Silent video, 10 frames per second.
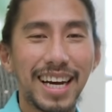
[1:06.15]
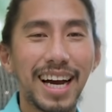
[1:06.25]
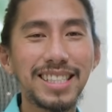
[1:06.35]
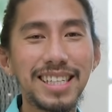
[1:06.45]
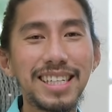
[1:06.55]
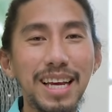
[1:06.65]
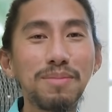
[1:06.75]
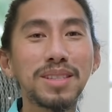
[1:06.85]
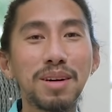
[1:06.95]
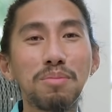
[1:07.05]
I see
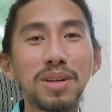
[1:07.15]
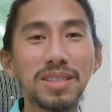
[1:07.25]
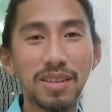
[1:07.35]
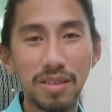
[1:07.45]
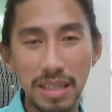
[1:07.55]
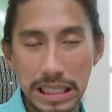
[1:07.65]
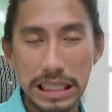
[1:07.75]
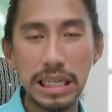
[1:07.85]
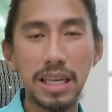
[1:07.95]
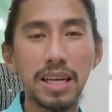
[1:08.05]
names, numbers,
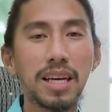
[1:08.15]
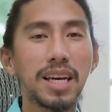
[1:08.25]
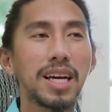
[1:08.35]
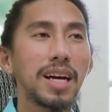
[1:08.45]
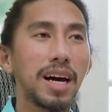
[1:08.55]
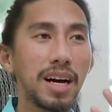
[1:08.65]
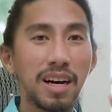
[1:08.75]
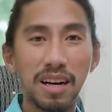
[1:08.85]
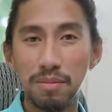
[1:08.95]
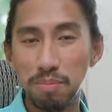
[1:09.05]
synchronicity,
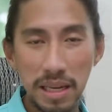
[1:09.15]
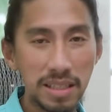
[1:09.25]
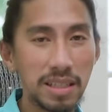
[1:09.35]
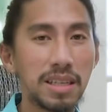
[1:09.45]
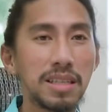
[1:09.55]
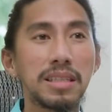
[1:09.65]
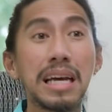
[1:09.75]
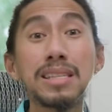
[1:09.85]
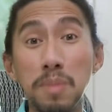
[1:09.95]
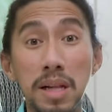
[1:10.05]
um, places.
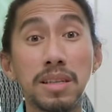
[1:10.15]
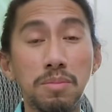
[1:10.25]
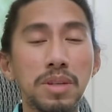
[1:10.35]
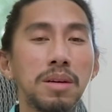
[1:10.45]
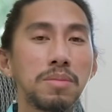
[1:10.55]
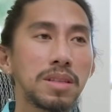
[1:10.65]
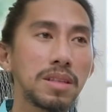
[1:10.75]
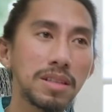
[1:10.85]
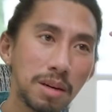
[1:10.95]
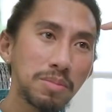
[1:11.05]
I smell sometimes.
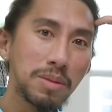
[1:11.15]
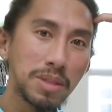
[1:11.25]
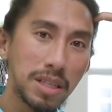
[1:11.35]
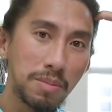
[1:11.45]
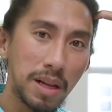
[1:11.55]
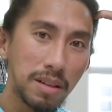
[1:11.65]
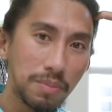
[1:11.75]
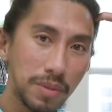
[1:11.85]
Sometimes I smell.